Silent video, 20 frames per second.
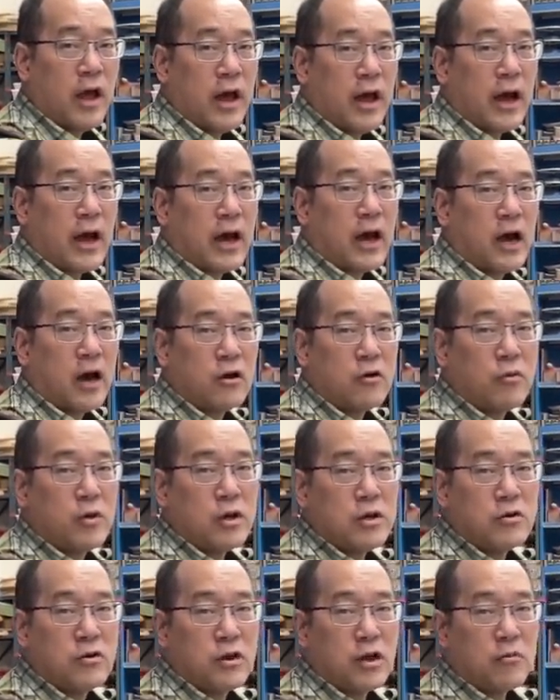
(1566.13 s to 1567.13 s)
how do we
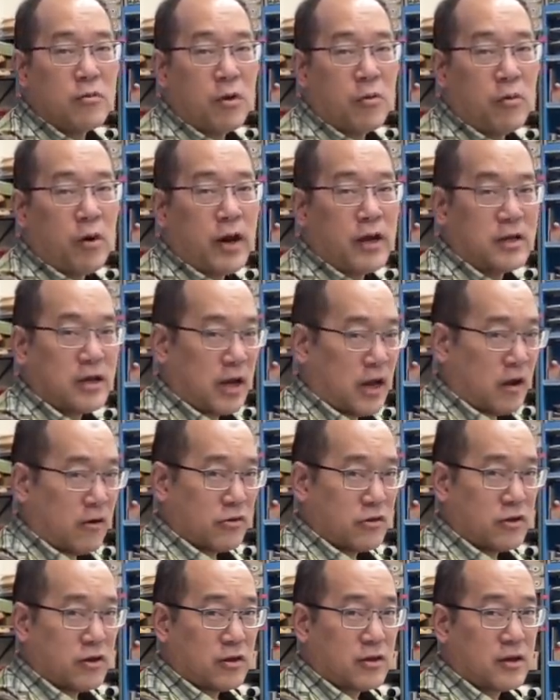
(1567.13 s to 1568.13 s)
do that? Well, right now
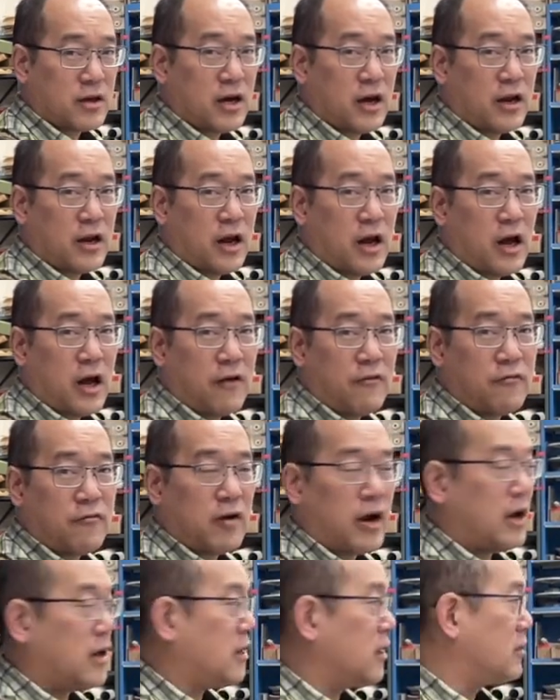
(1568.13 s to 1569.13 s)
it's just cut off,
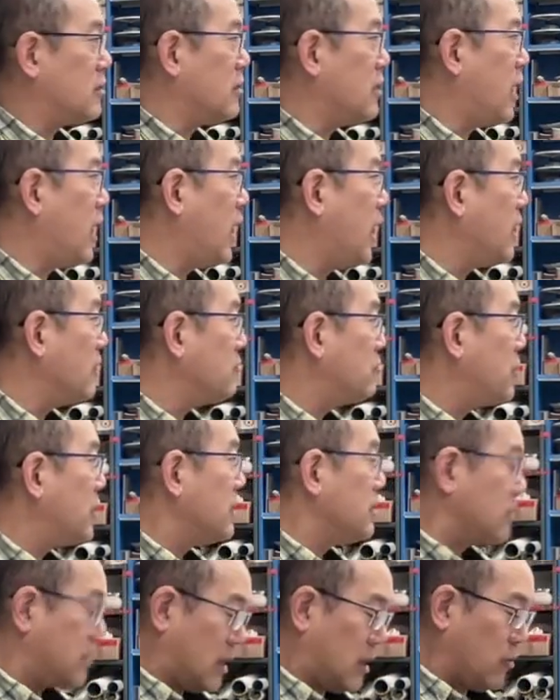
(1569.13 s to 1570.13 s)
right? It's not
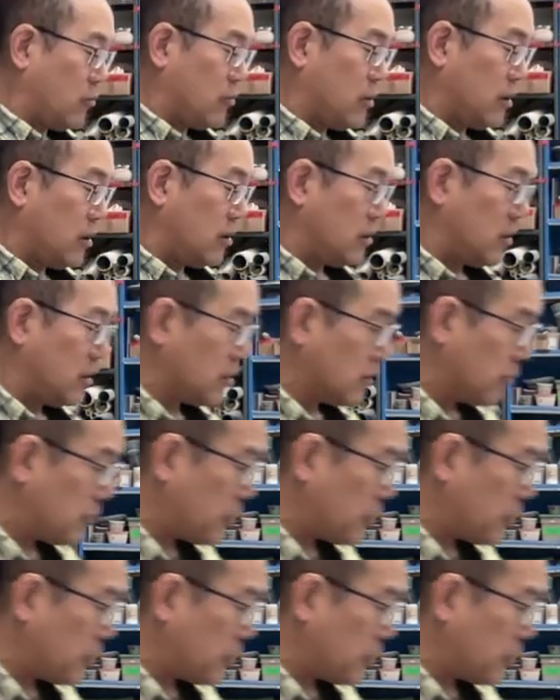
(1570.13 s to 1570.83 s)
been dealt with in the